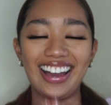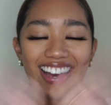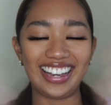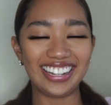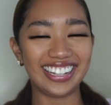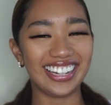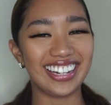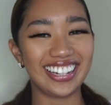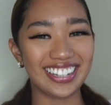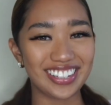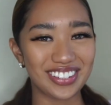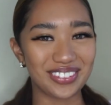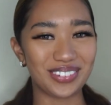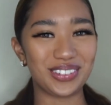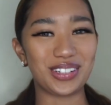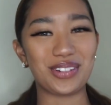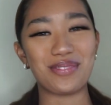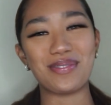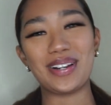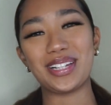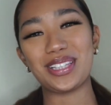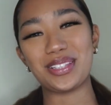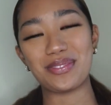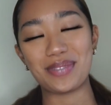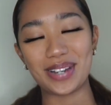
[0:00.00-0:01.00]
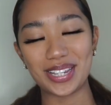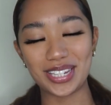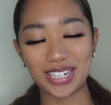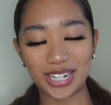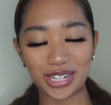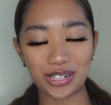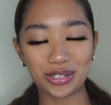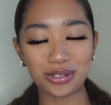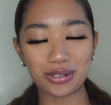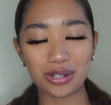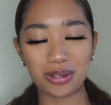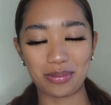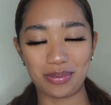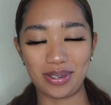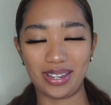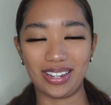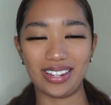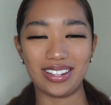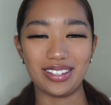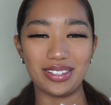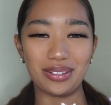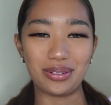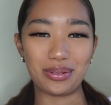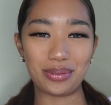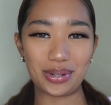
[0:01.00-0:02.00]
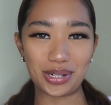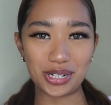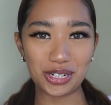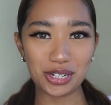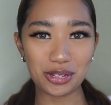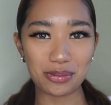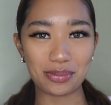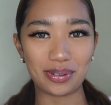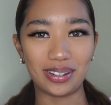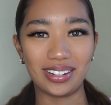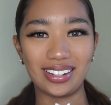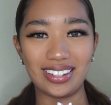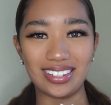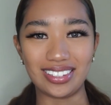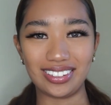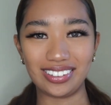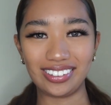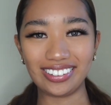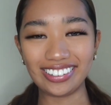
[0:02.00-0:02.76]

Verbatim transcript: Hi guys, welcome back to my channel. Hope you guys are well, hope you guys are